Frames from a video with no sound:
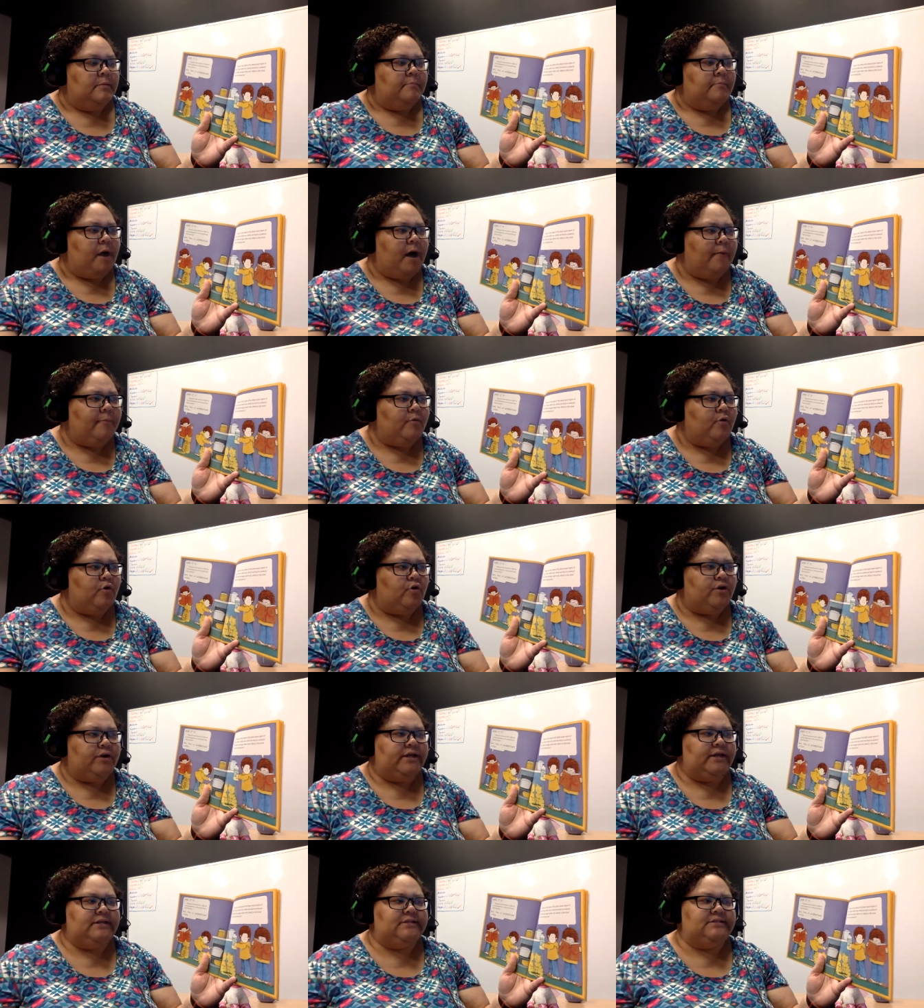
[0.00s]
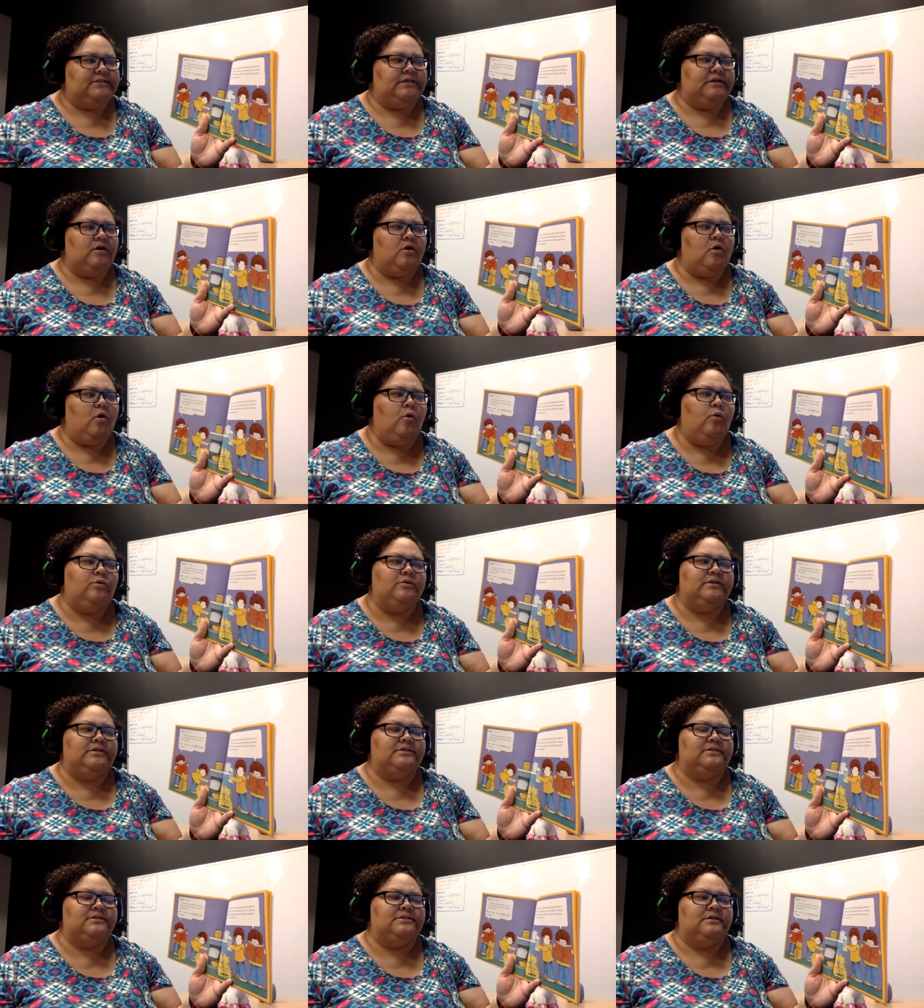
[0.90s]
Popcorn is the
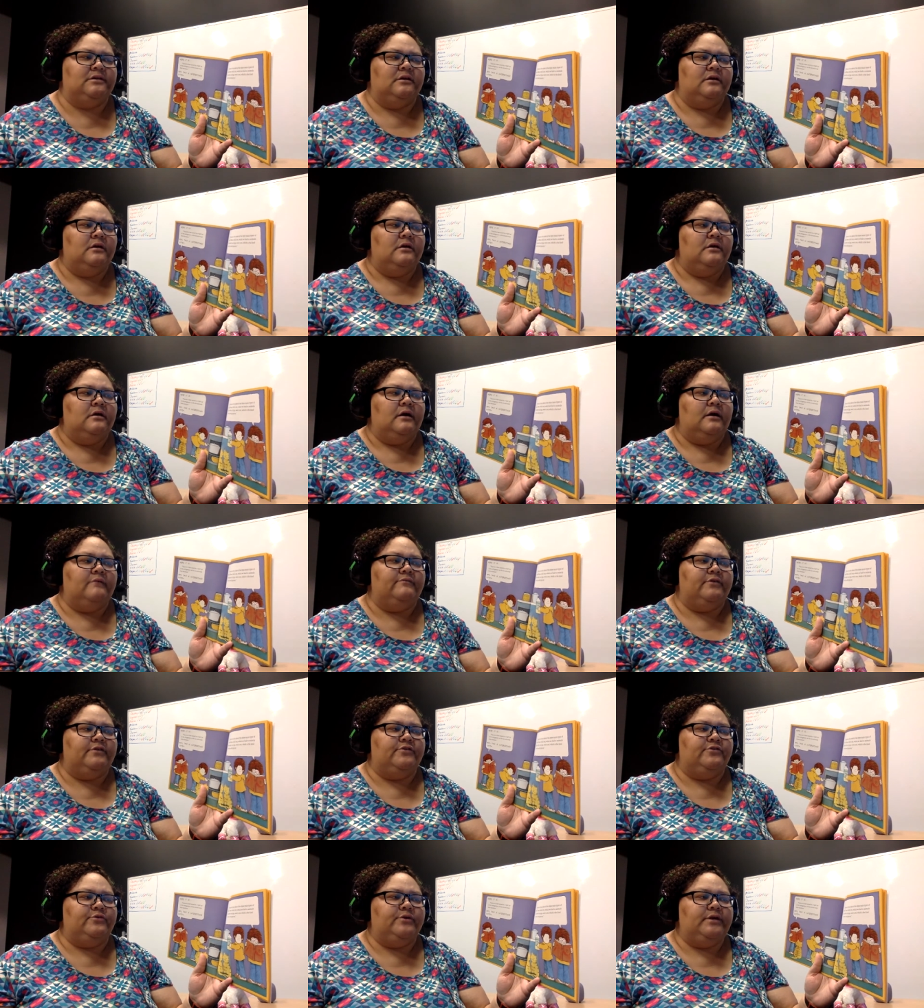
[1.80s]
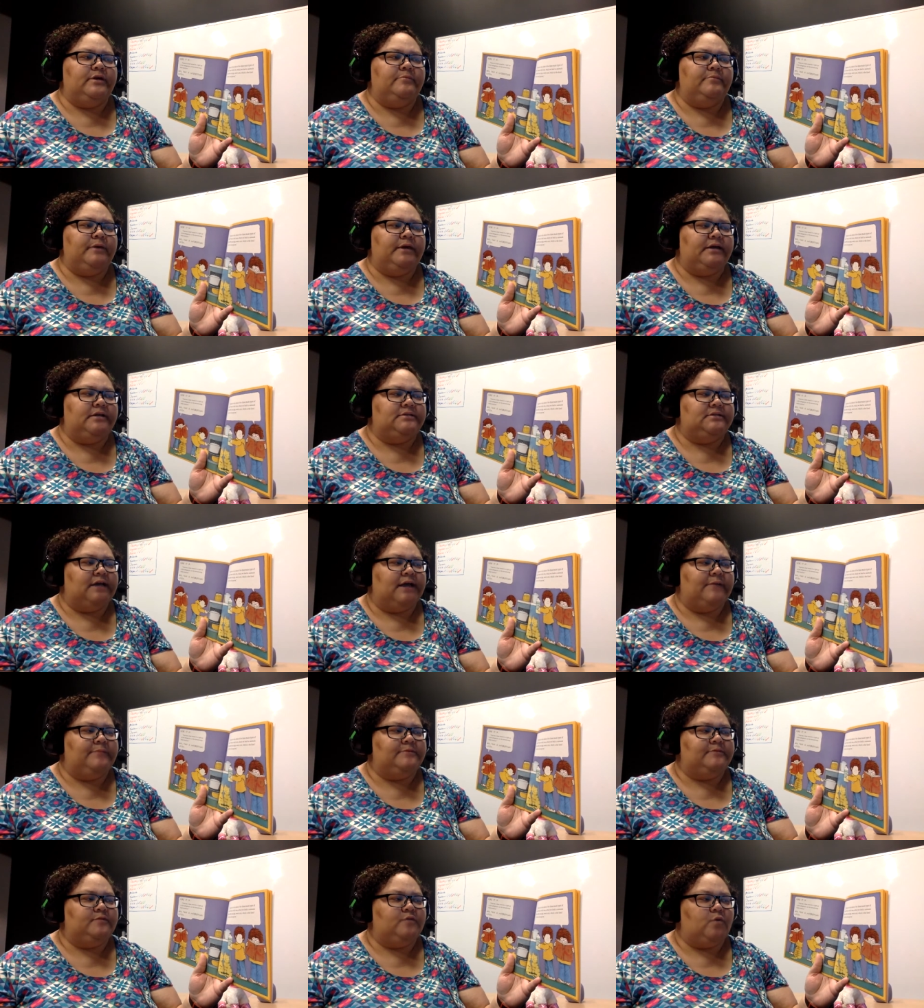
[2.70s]
oldest of the three main
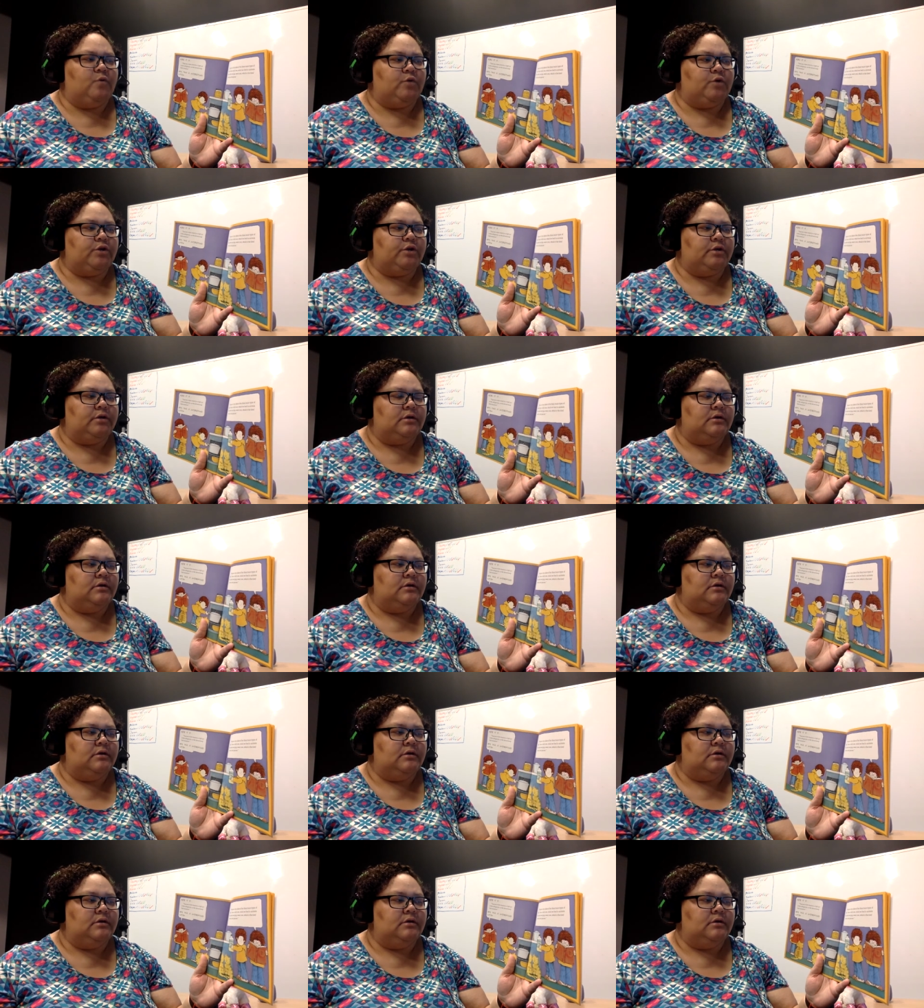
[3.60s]
types of corn.